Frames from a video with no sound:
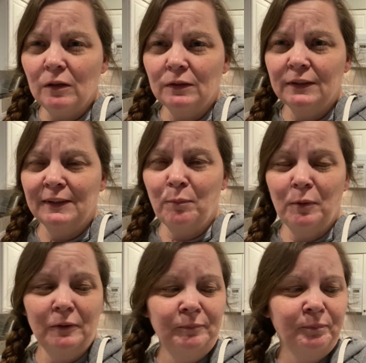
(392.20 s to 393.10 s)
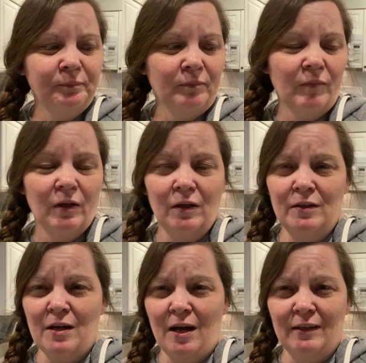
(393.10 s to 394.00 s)
Simple,
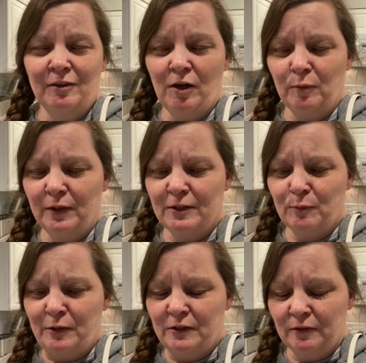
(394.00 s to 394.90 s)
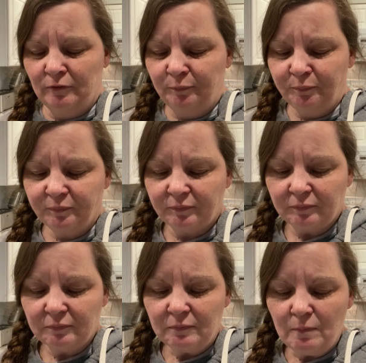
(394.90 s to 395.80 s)
not incredibly expensive,
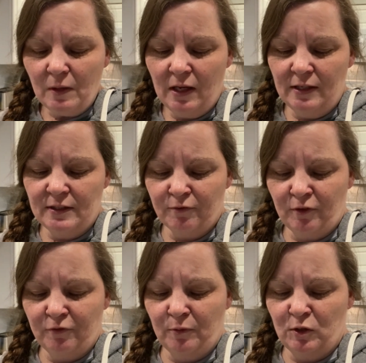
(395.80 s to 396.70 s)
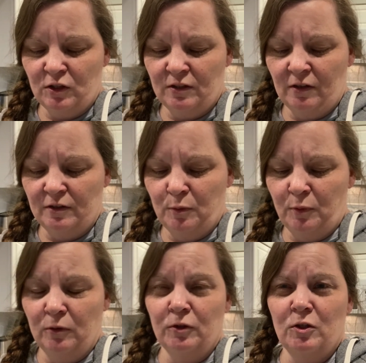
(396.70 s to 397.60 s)
and different from just the
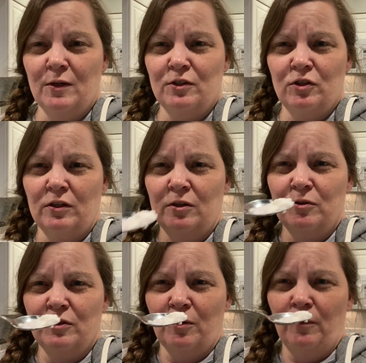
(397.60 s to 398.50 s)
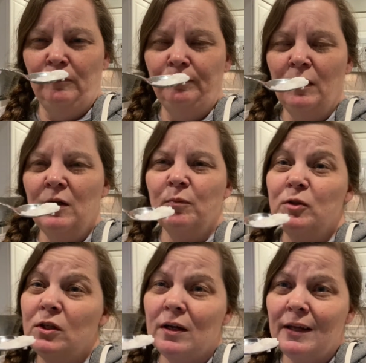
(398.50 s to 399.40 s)
typical US Jell-O. So, but
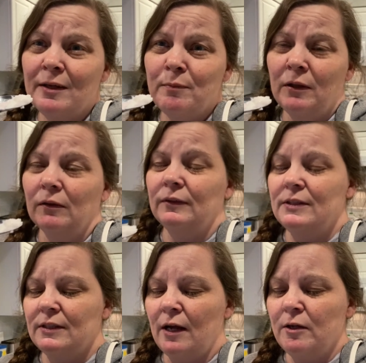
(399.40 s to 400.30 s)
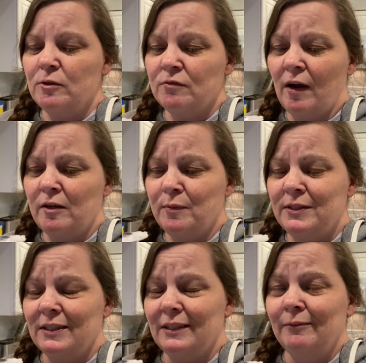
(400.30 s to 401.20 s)
you gotta like milk. I used vitamin
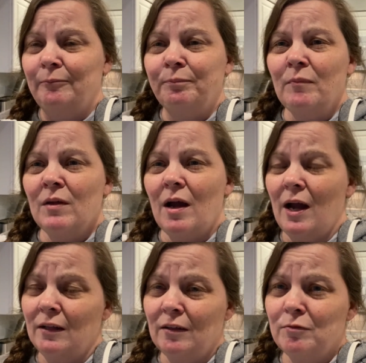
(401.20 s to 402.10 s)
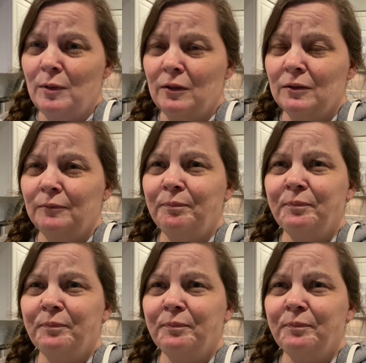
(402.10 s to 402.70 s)
D. I love milk.